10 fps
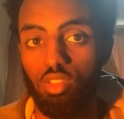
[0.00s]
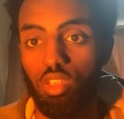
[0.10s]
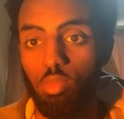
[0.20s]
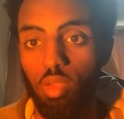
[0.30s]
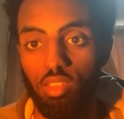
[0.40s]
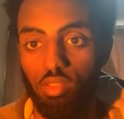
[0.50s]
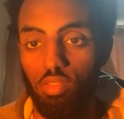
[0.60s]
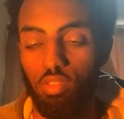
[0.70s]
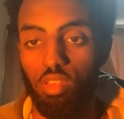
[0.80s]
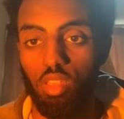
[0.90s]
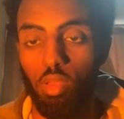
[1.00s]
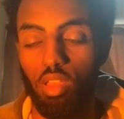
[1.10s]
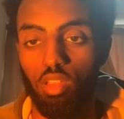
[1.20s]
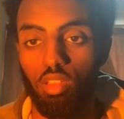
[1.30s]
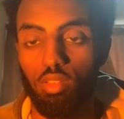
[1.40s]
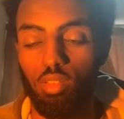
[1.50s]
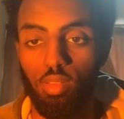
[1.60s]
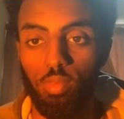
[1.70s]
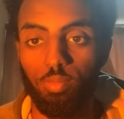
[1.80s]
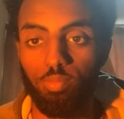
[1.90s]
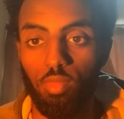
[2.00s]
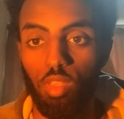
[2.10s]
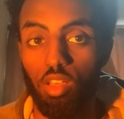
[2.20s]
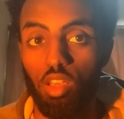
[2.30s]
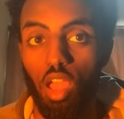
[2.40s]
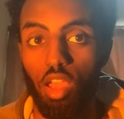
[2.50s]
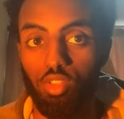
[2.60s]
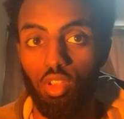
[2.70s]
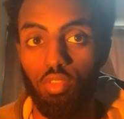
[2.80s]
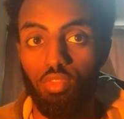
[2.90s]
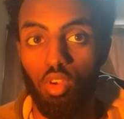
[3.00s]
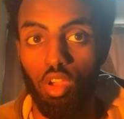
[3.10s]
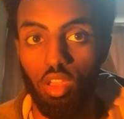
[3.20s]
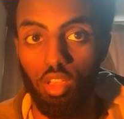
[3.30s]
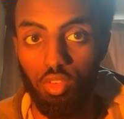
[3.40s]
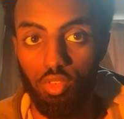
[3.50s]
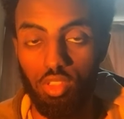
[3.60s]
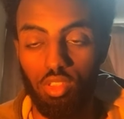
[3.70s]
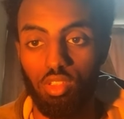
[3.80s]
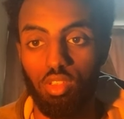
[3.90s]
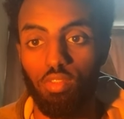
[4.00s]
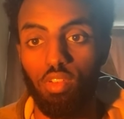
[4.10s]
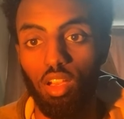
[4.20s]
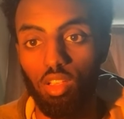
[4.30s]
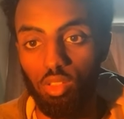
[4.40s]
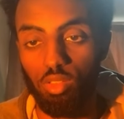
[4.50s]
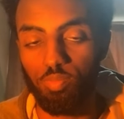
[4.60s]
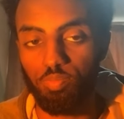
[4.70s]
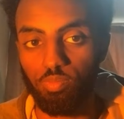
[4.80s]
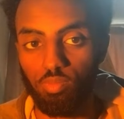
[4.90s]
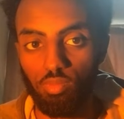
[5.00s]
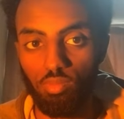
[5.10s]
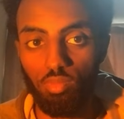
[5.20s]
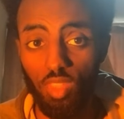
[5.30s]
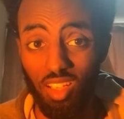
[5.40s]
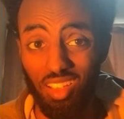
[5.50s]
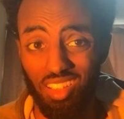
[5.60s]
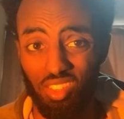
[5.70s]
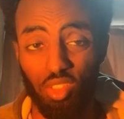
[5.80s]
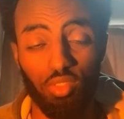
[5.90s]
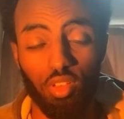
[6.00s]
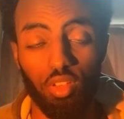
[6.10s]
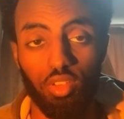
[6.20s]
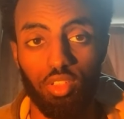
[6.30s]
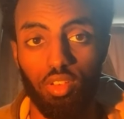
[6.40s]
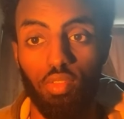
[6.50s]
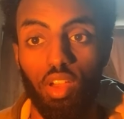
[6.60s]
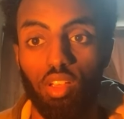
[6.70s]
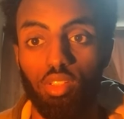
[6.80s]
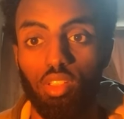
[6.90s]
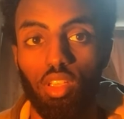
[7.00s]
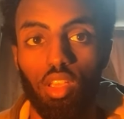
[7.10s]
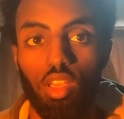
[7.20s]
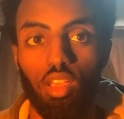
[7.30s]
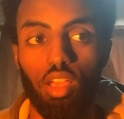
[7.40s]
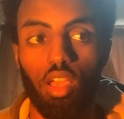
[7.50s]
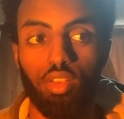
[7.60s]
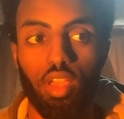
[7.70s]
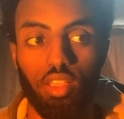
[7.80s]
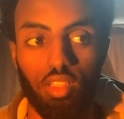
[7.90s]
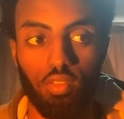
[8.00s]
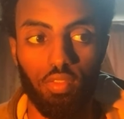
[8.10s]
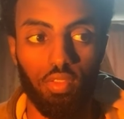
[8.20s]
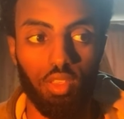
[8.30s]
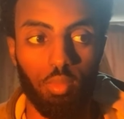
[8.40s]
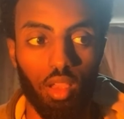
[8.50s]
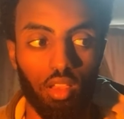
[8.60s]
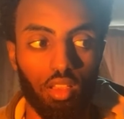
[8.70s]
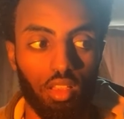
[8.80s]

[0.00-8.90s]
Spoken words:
Just keep asking for feedback. And as you, if you're increasing your value, and as you're increasing your value and you're asking for feedback,